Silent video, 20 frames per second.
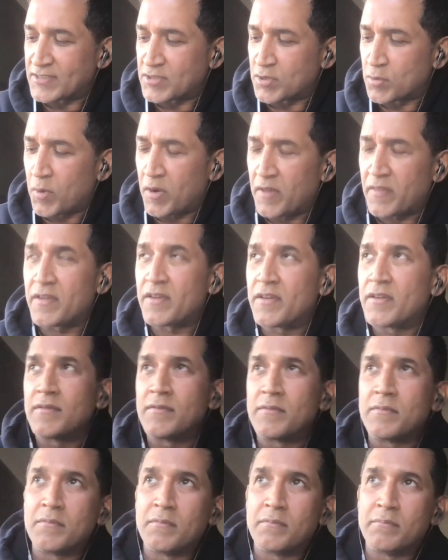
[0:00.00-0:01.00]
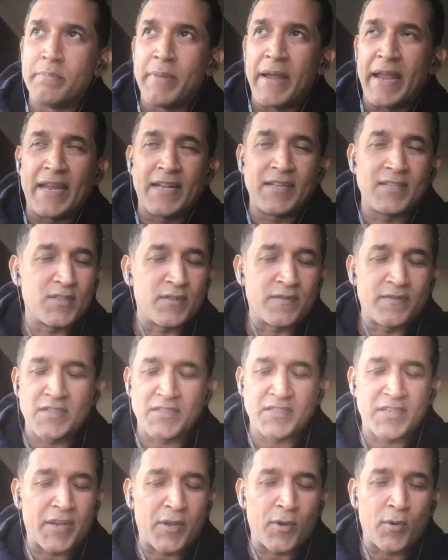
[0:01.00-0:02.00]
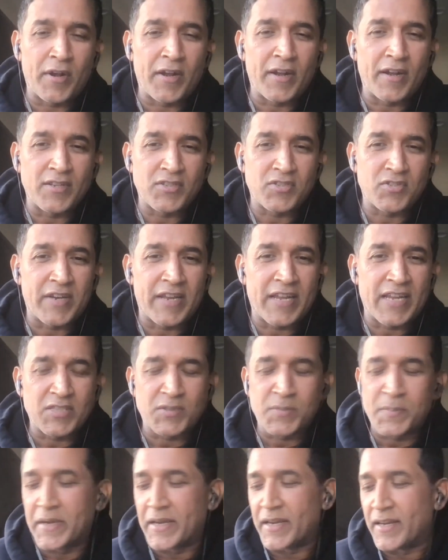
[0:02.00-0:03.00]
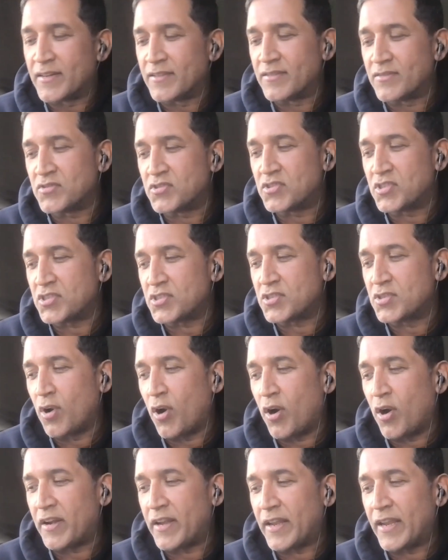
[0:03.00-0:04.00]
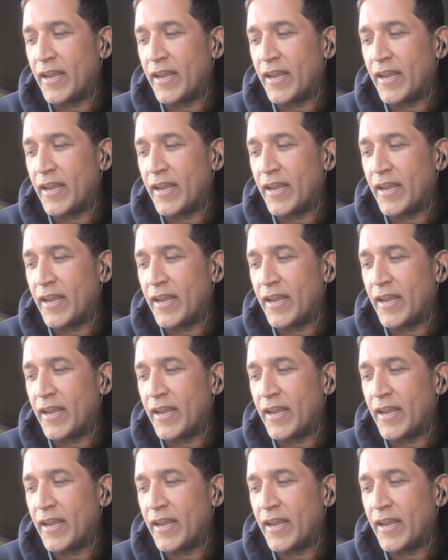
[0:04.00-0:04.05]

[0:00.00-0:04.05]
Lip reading: So one of the banes of the security industry has been just not